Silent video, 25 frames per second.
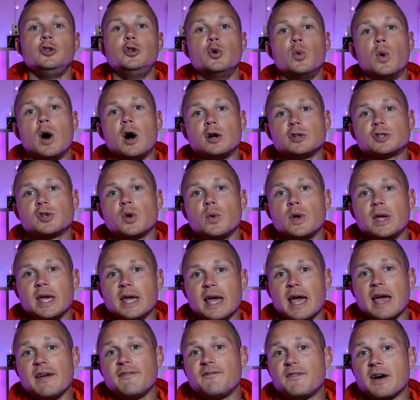You also
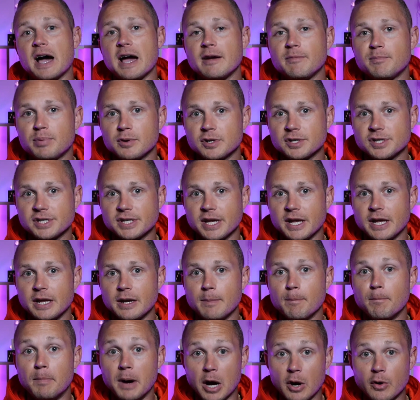get a
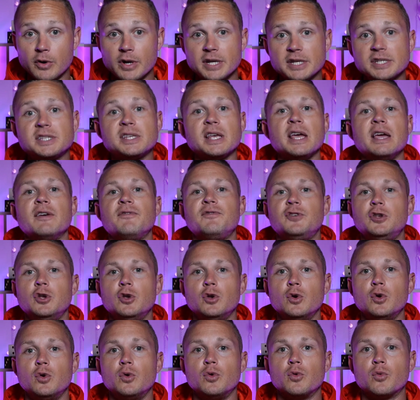5% bonus if
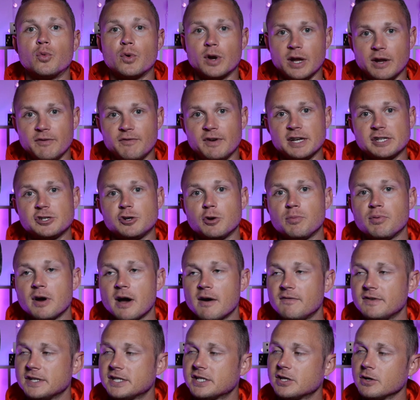you reinvest your
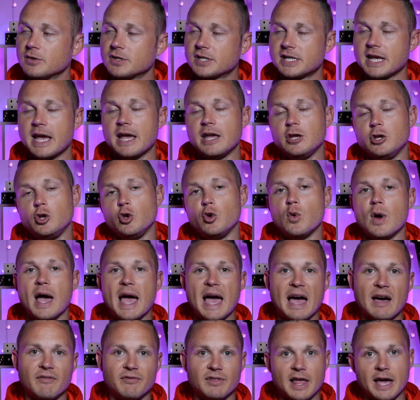profits. So say you
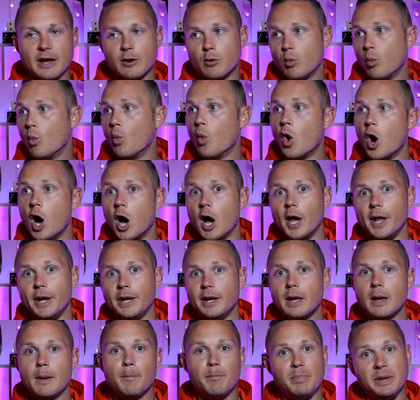have like
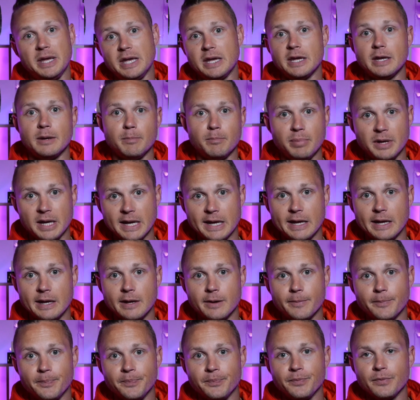one
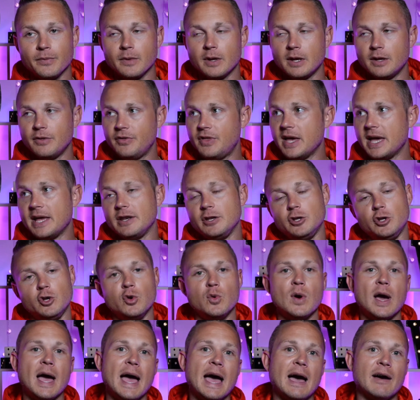BNB that
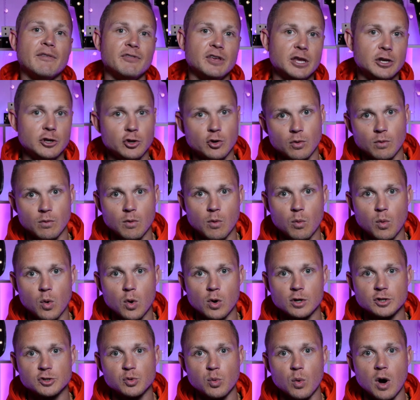you have in your
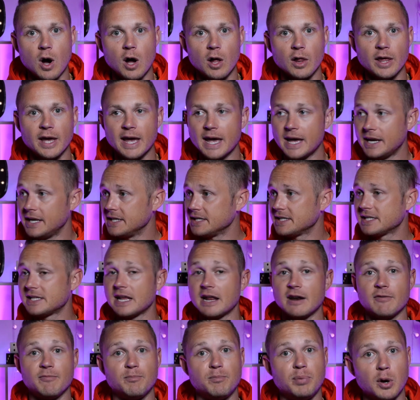rewards wallet and
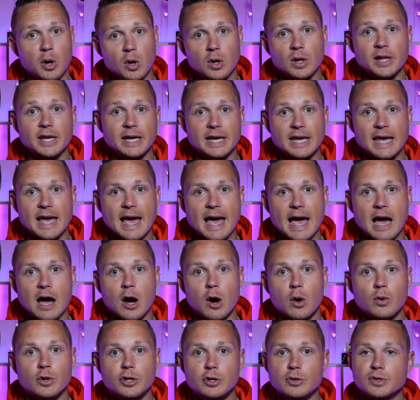instead of pulling it
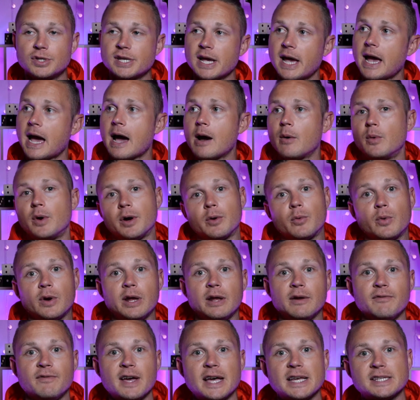out you say i want to
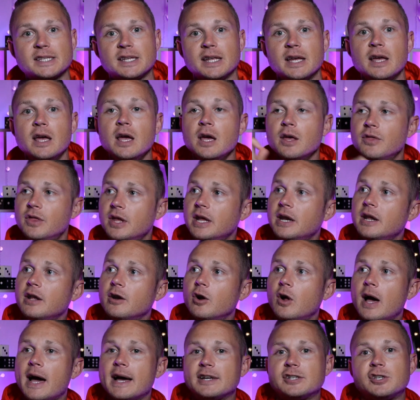reinvest it then
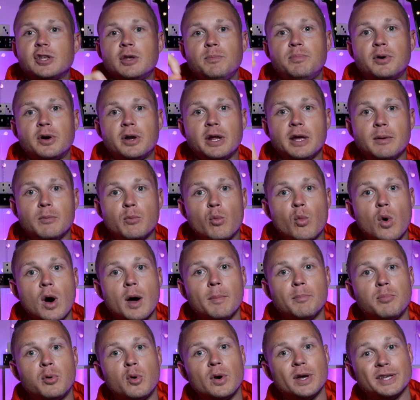it'll actually put in
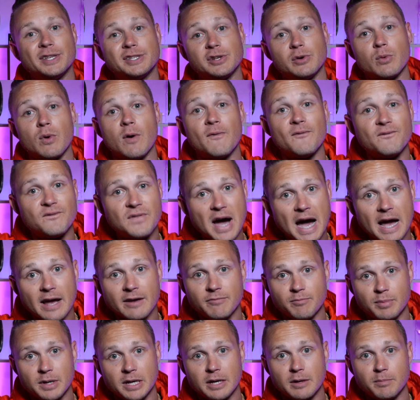1.05
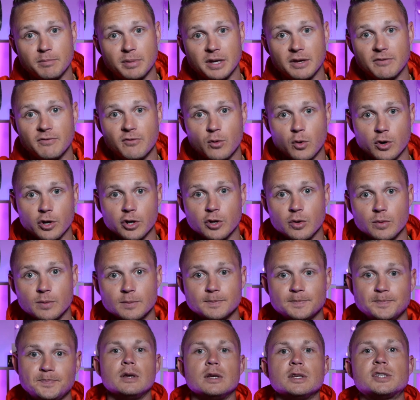bnb for you
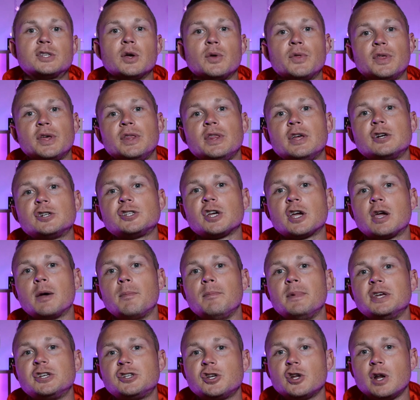so then there's a
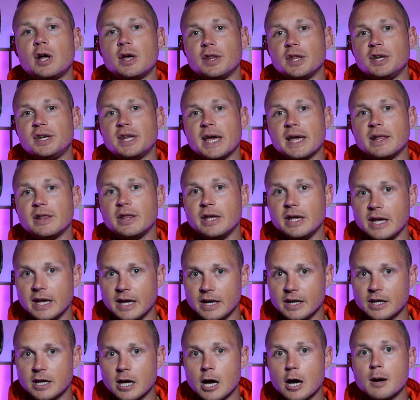commission on the daily
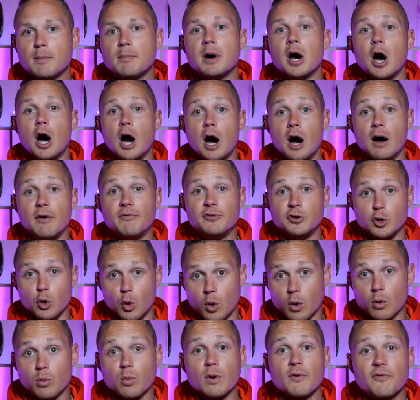income of
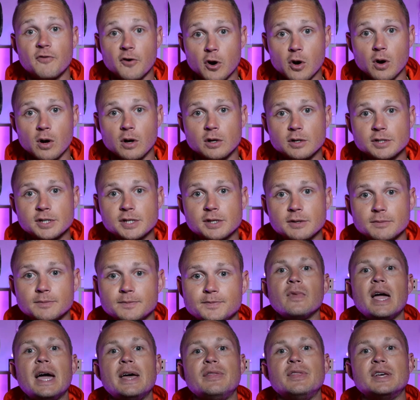your referrals
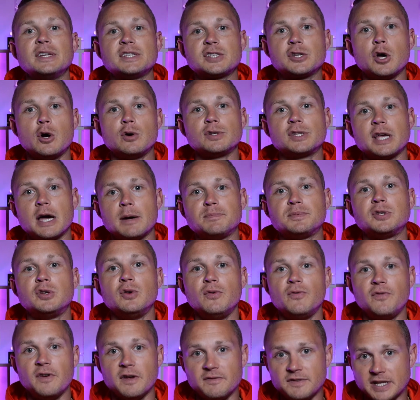and this goes up
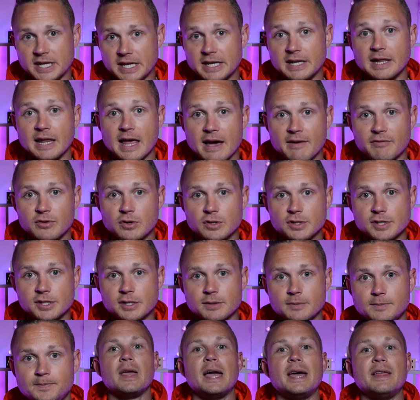to 15
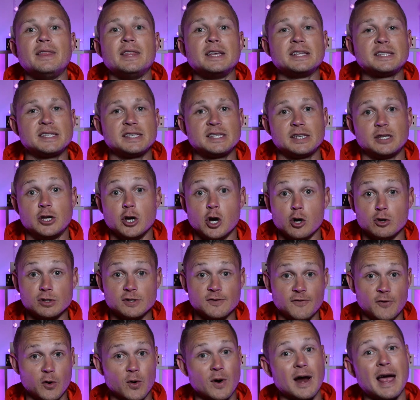levels and this goes
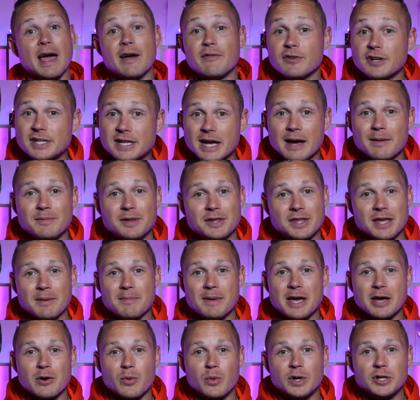for every time that they
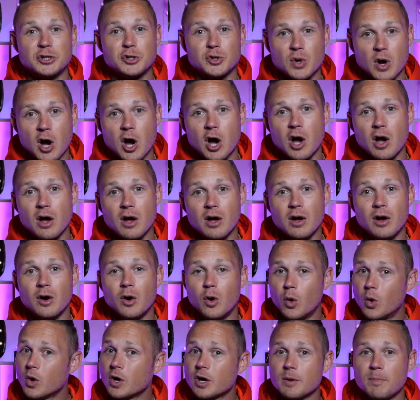make a withdrawal
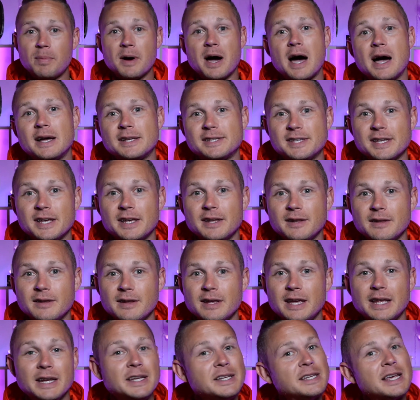or deposit
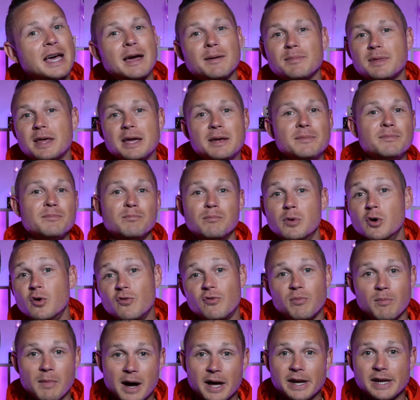anytime they
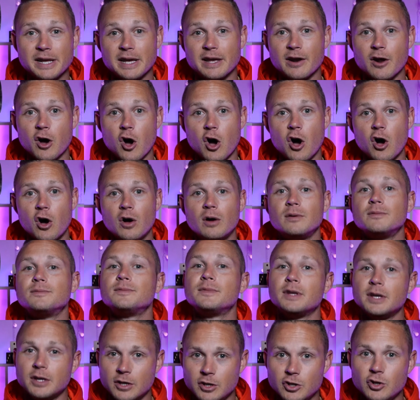move money at all
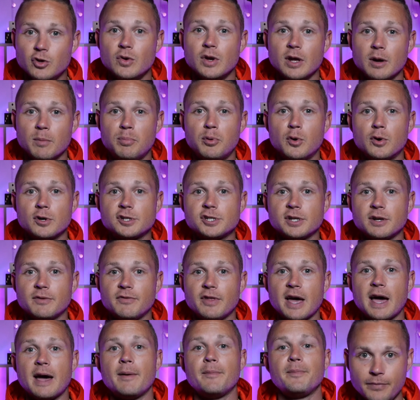you get a portion of
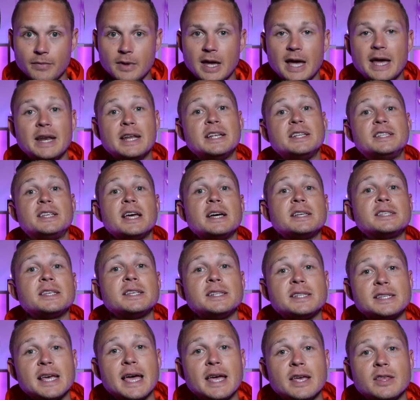that and it
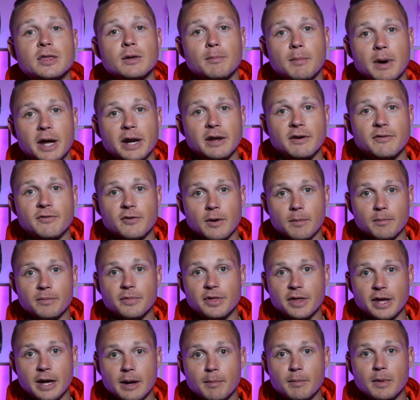doesn't take the money from
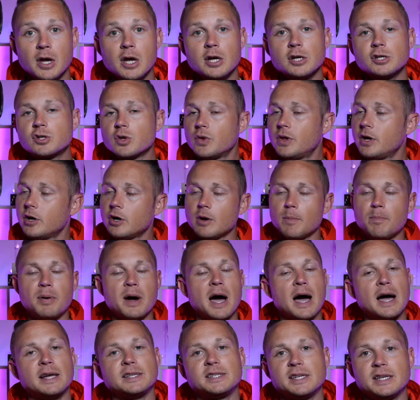them so their
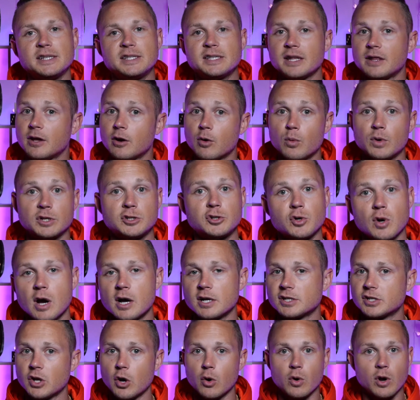deposits and their
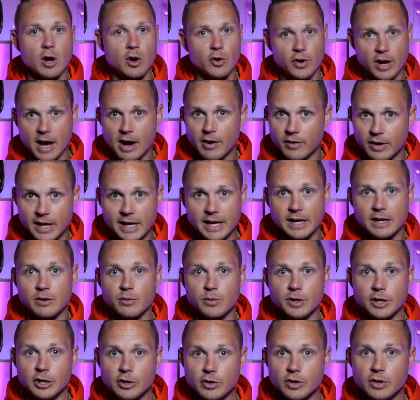withdrawals don't go down any
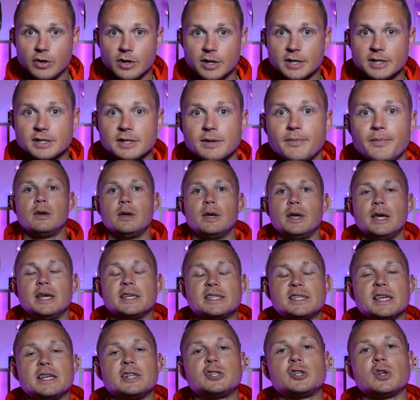when you do this
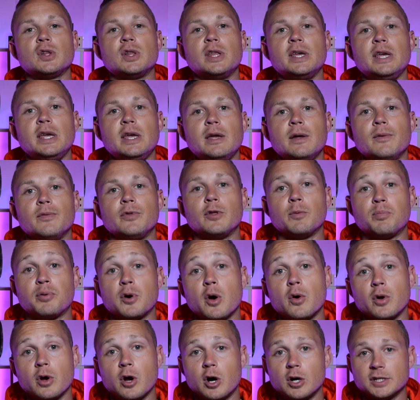essentially the
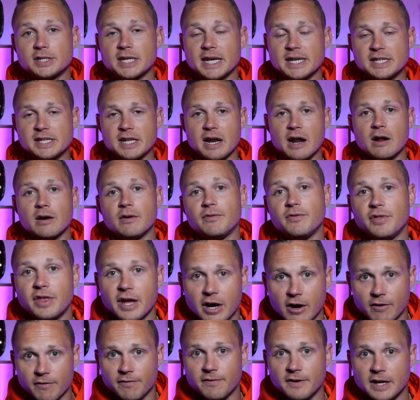protocol takes it out of
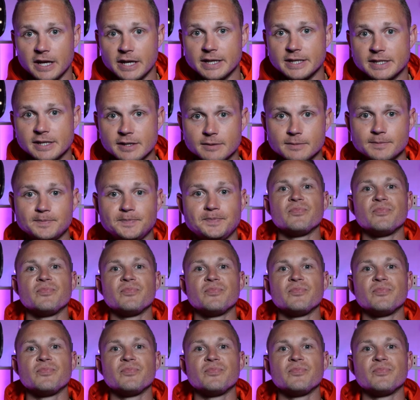their fees.